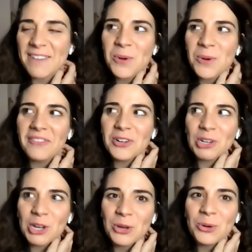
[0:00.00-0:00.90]
If you ever
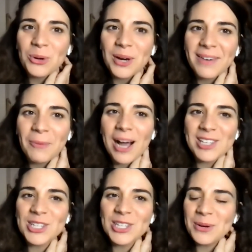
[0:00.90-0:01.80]
do
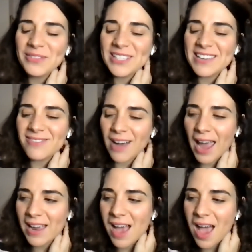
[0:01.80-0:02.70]
watch a UFC
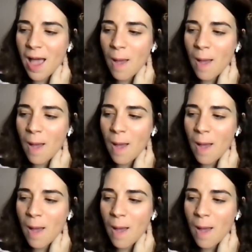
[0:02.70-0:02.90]
fight,